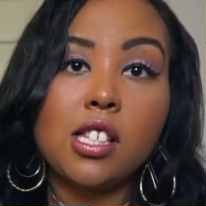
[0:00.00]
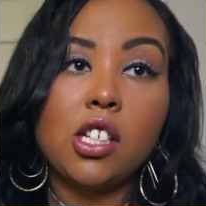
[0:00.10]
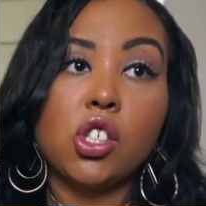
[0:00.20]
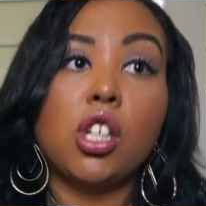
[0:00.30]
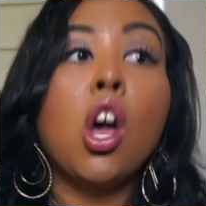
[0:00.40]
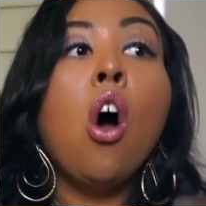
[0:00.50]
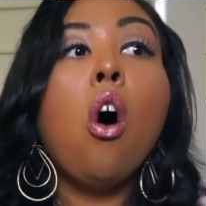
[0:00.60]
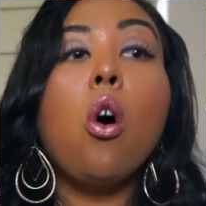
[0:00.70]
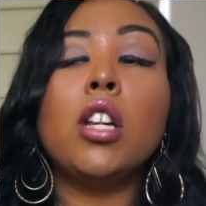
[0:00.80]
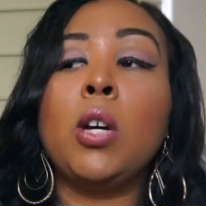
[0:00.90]
intention.
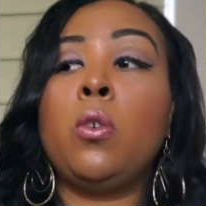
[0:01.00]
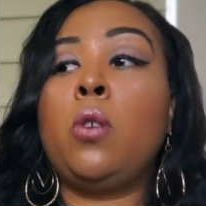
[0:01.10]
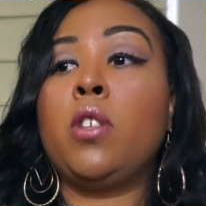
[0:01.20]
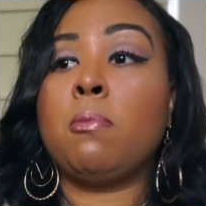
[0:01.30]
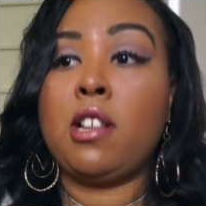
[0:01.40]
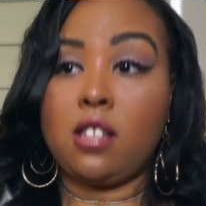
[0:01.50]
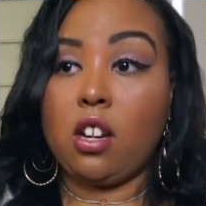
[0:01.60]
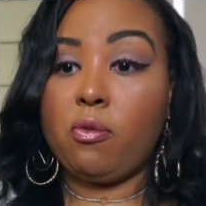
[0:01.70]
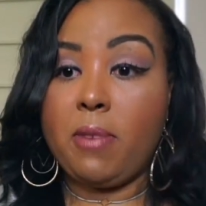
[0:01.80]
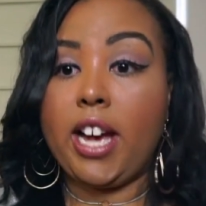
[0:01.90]
All I wanted was my
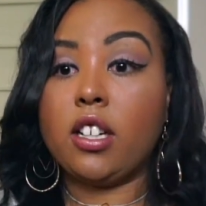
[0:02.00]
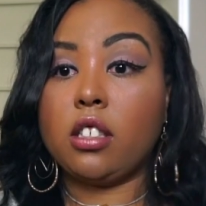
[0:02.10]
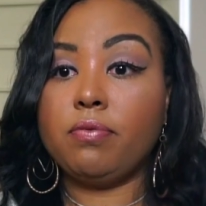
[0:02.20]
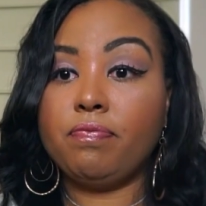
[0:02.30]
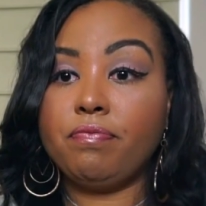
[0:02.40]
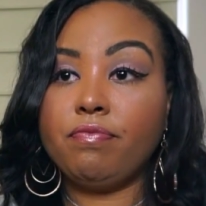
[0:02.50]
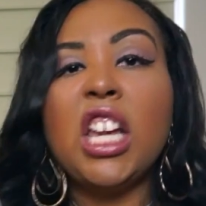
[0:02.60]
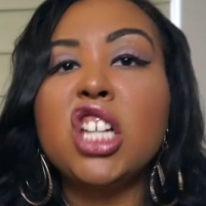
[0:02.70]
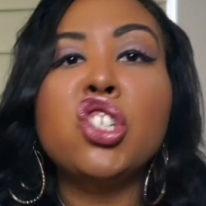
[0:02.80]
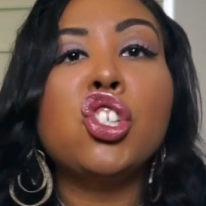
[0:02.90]
stuff back.
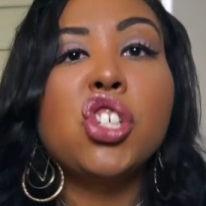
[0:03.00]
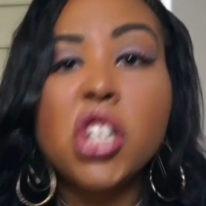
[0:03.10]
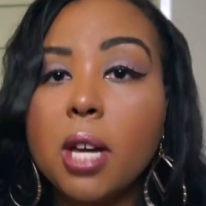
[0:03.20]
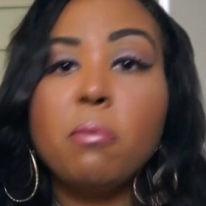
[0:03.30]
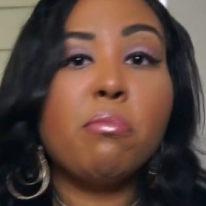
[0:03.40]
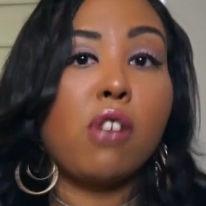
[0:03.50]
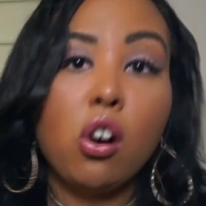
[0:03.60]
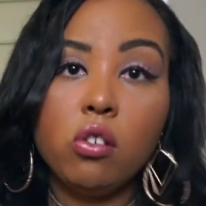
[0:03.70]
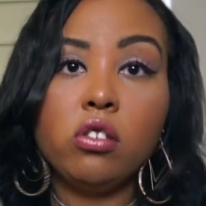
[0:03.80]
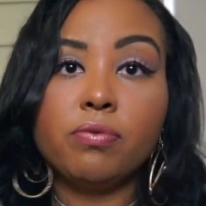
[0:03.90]
Eating shit,
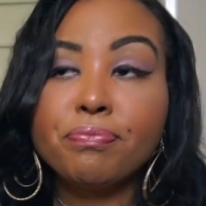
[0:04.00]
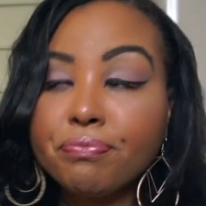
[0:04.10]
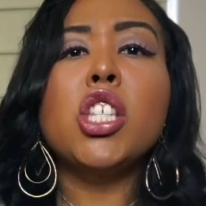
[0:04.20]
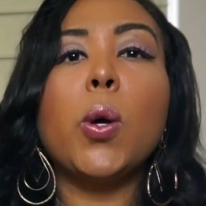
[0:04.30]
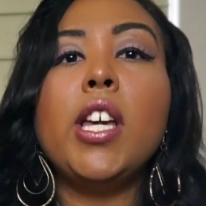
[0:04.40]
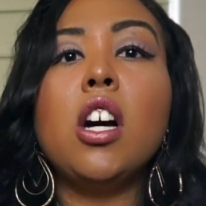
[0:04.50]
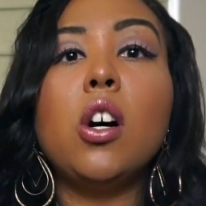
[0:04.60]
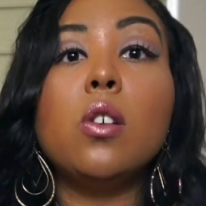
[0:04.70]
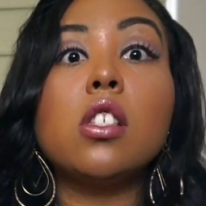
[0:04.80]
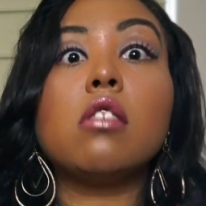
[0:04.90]
bro. So he
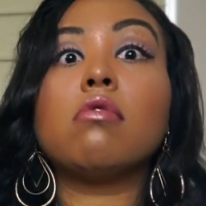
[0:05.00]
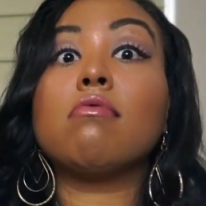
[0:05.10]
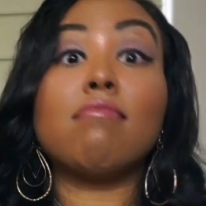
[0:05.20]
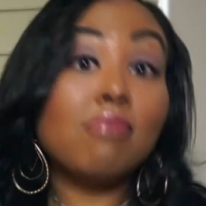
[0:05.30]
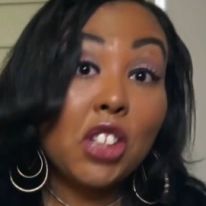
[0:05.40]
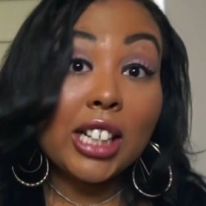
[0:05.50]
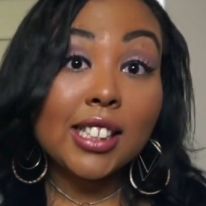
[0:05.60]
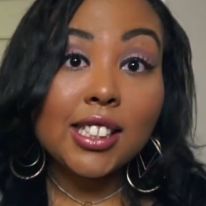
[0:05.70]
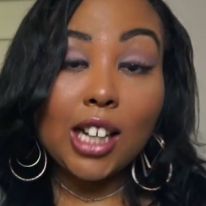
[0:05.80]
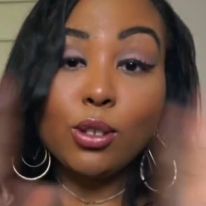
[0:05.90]
goes,
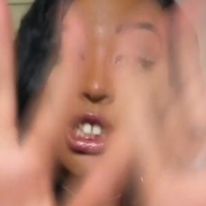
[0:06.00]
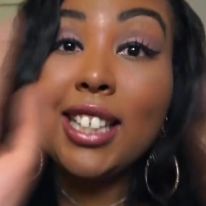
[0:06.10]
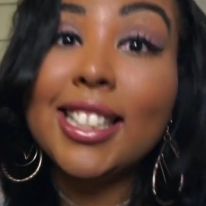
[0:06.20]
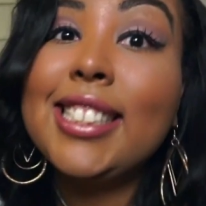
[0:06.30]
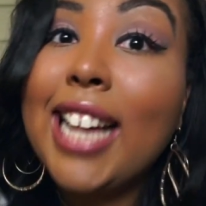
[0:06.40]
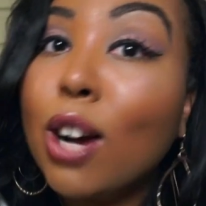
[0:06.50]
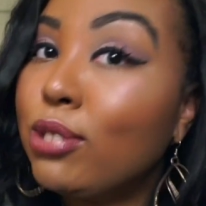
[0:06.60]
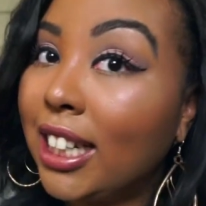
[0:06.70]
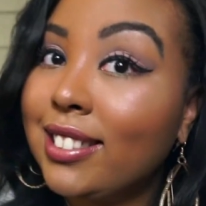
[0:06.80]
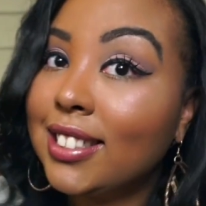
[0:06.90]
check this out, check this
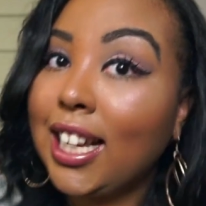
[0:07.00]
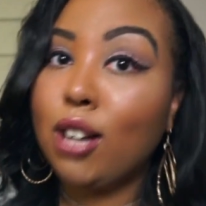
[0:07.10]
out, check this